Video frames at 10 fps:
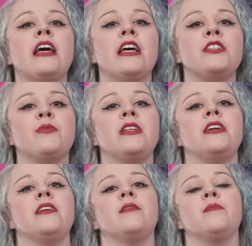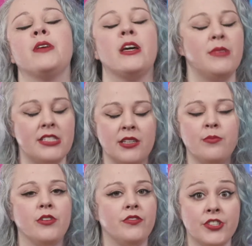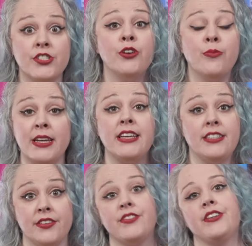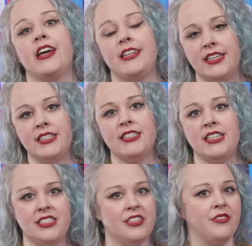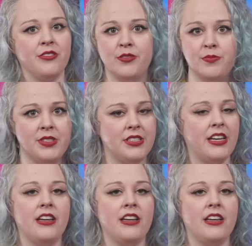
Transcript: has really become a symbol for so many different identities and groups,